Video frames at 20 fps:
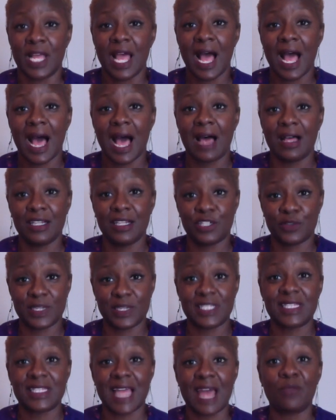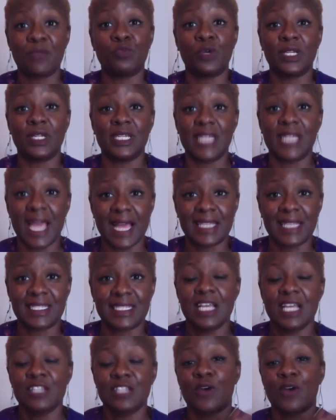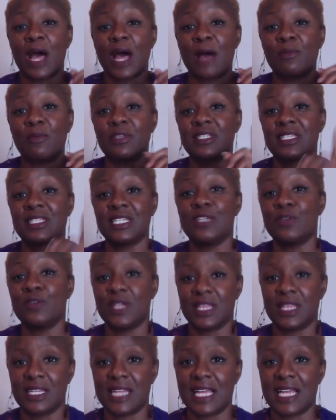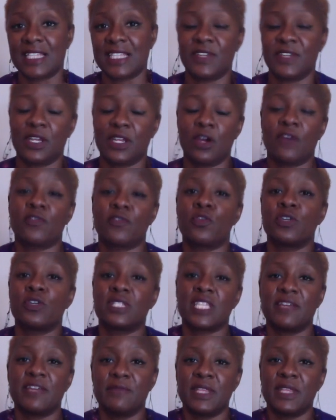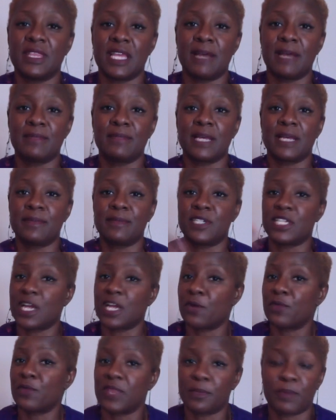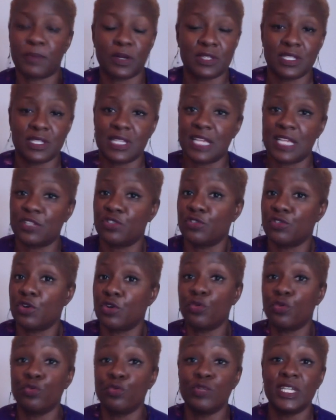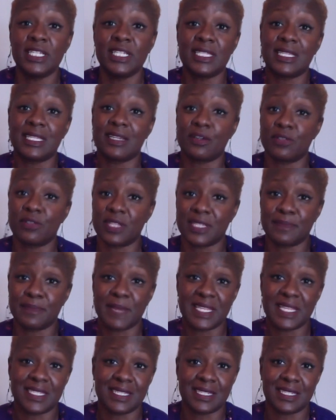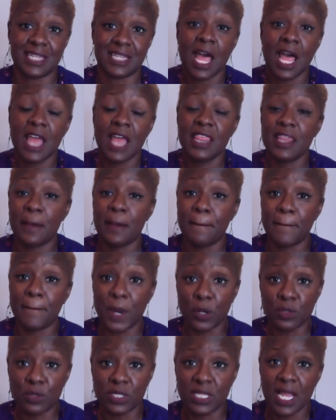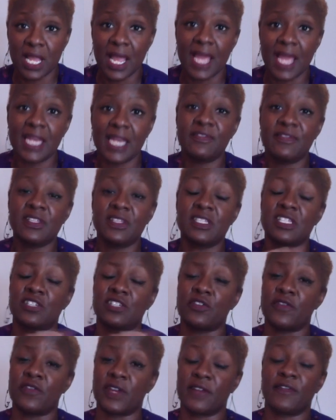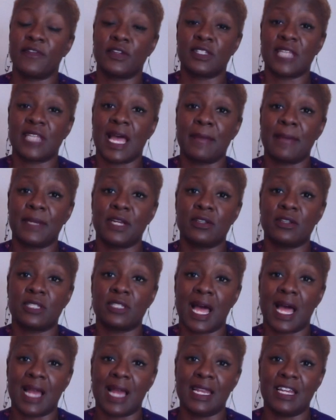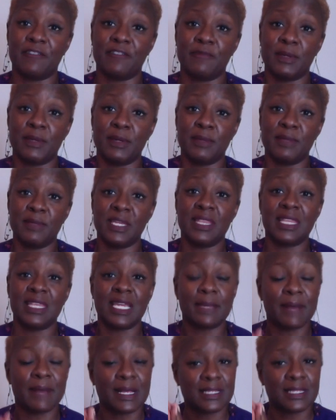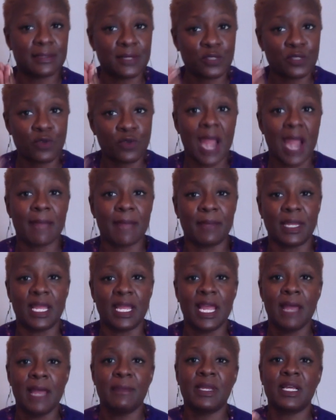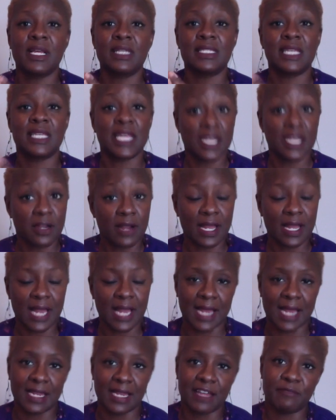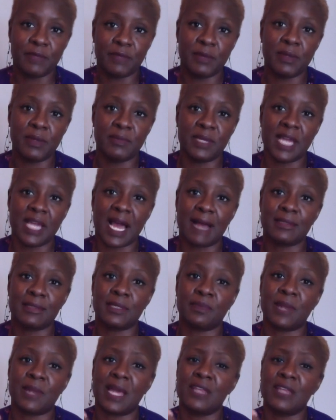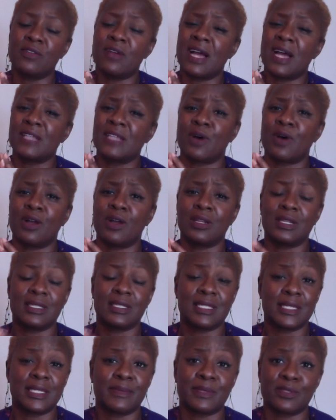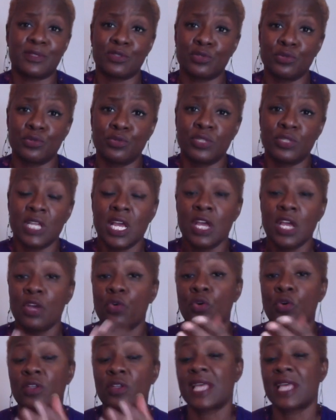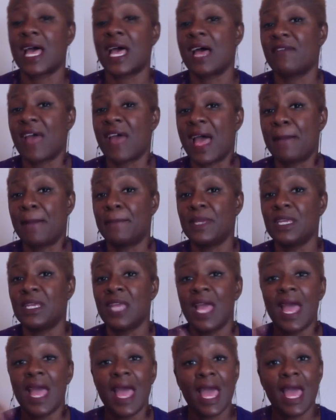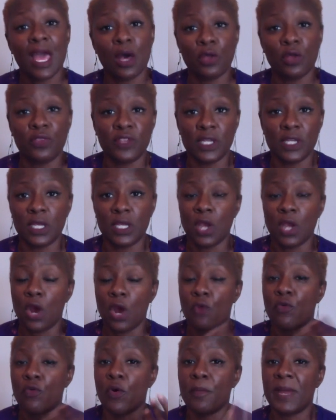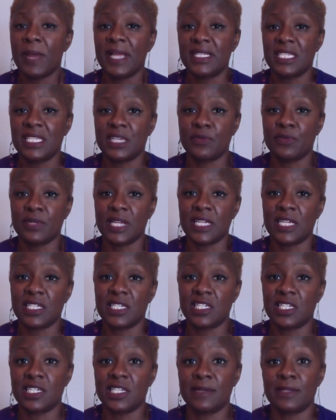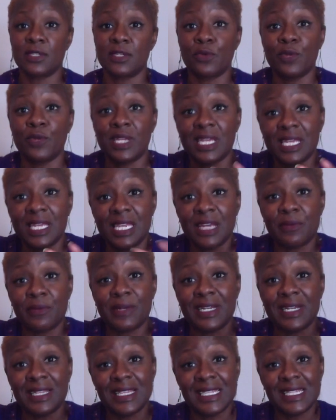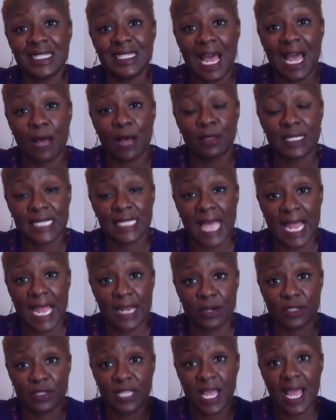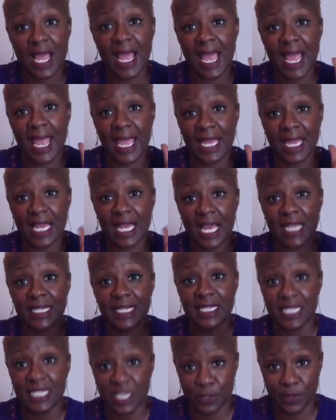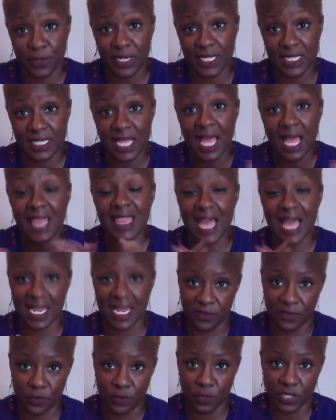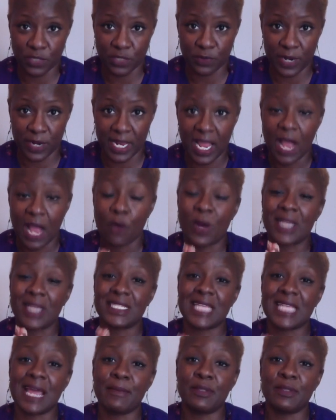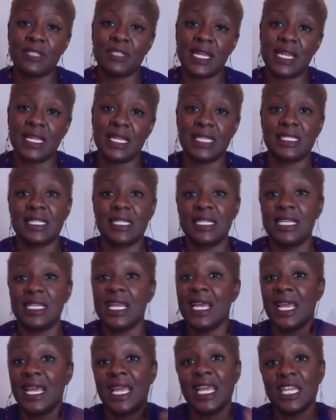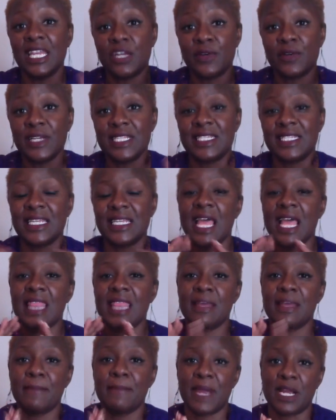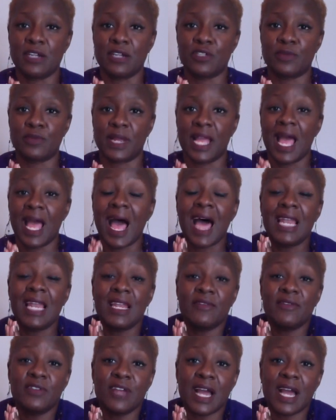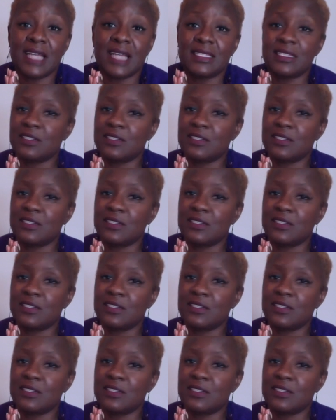I'll address that one next. So I will see you in the next video. Of course, give me thumbs up. Share it with the person that you know who needs to hear this message the most. And if this is your very first time here to I Love Me Me, think about subscribing because here at I Love Me Me, I'm supplying you guys with all of the tips and tools in order to have happy, healthy romantic relationships so we can get rid of these outsiders and decrease that divorce rate while simultaneously increasing the marriage rate. I love you guys.